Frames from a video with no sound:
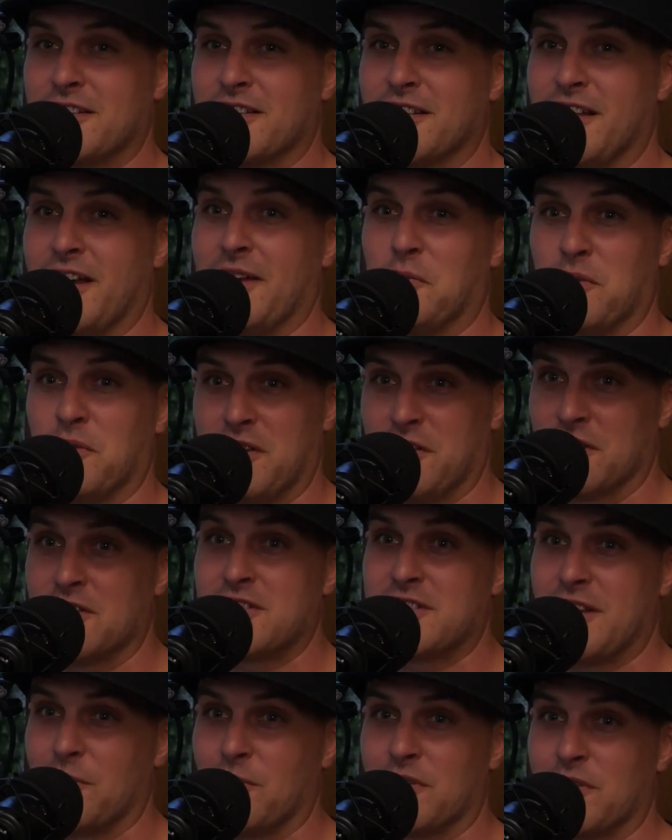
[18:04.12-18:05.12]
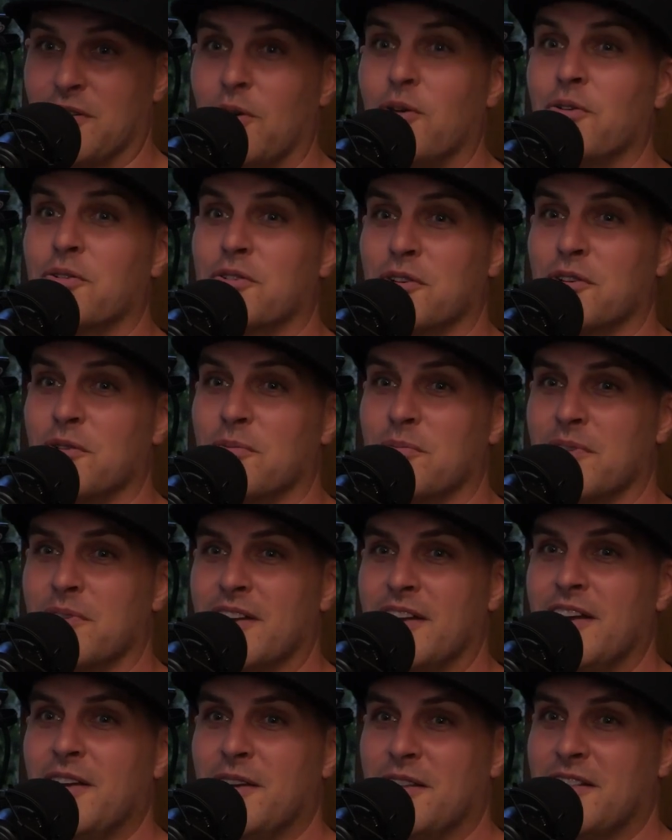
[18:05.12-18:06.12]
Like we could have stayed with the whole group. Right.
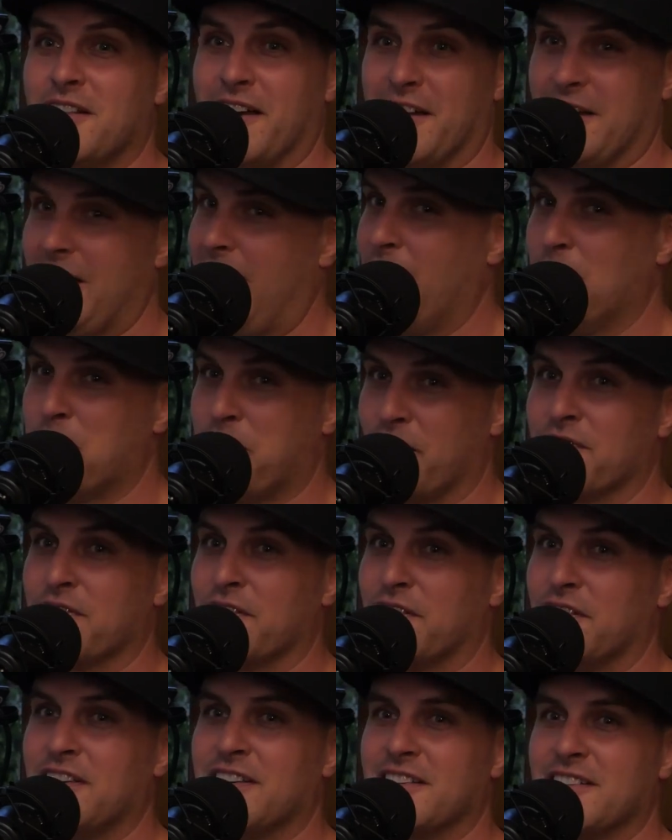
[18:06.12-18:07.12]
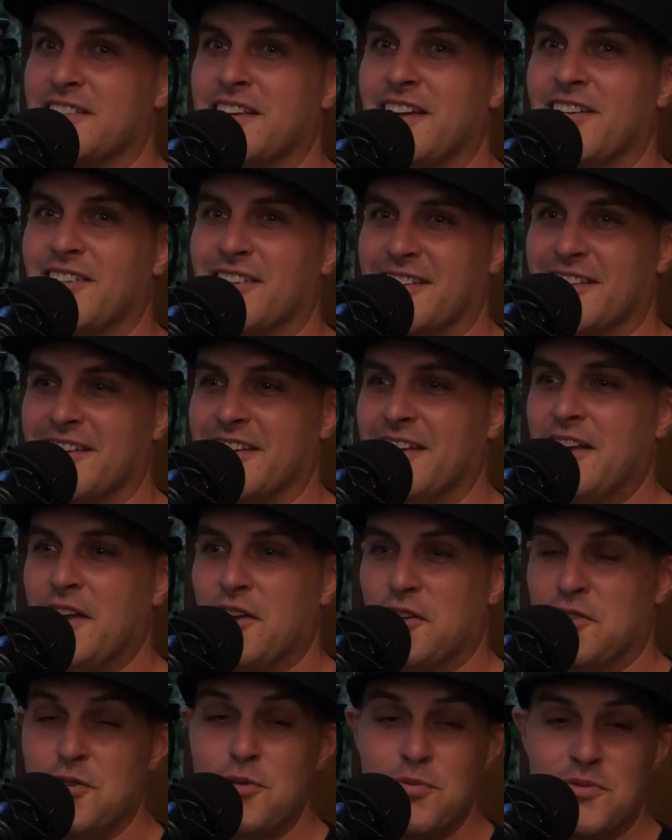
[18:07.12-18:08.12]
Like I'm perfectly content with it.
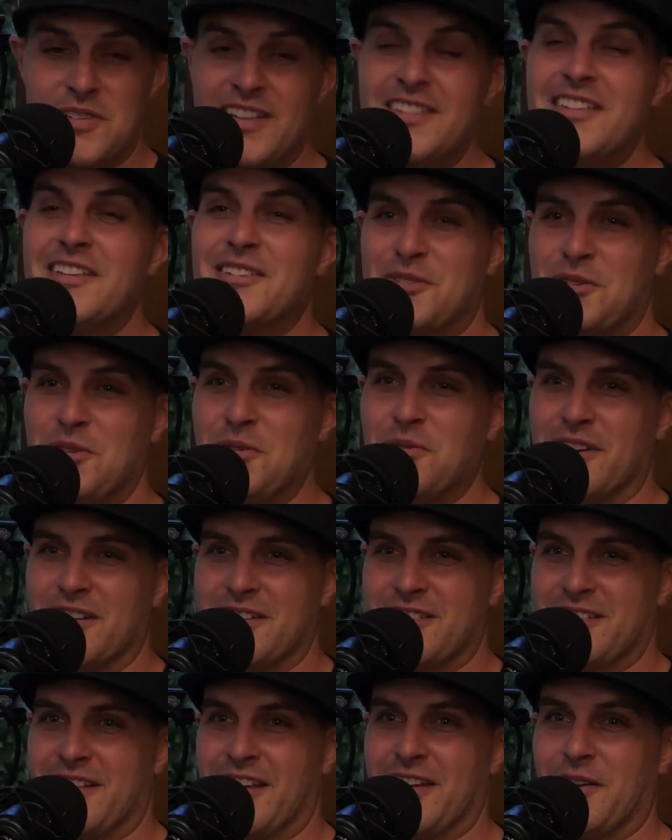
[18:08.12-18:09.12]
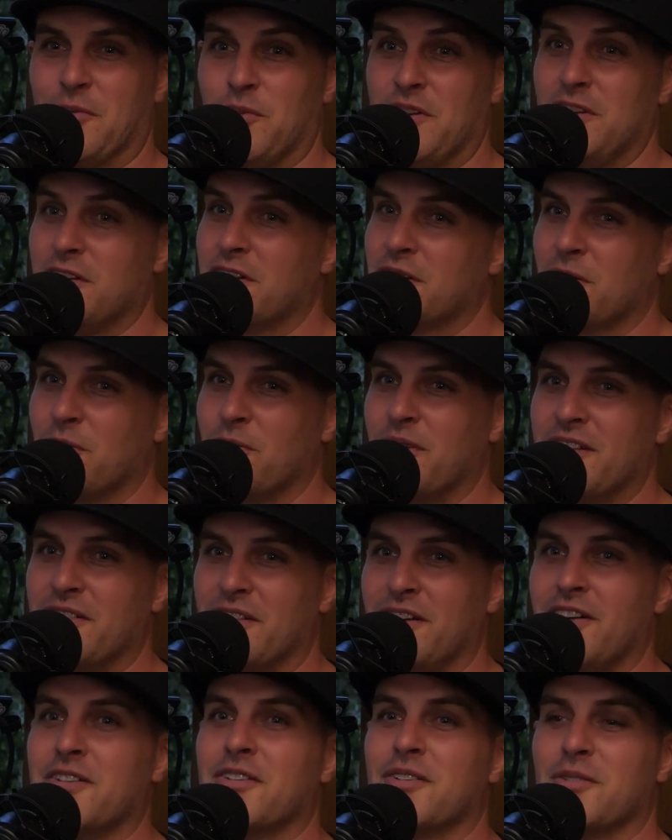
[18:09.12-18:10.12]
You did this to us. Like we are going to wait
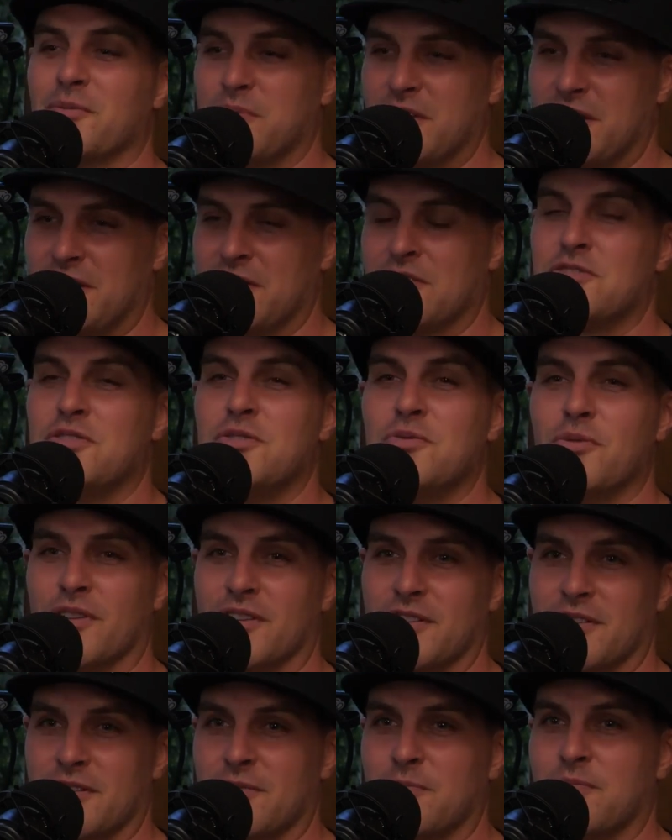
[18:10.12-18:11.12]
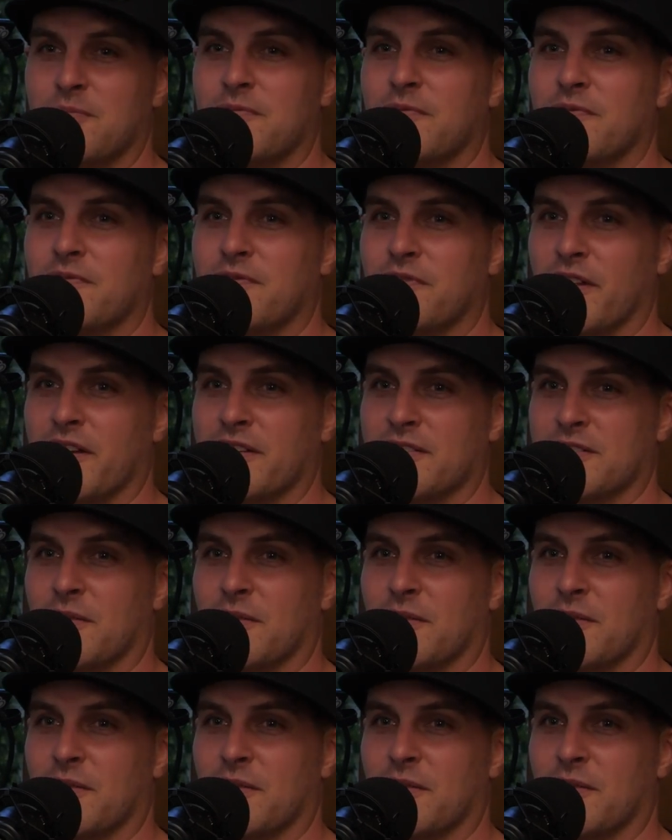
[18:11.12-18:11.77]
longer because you wanted to flex on me.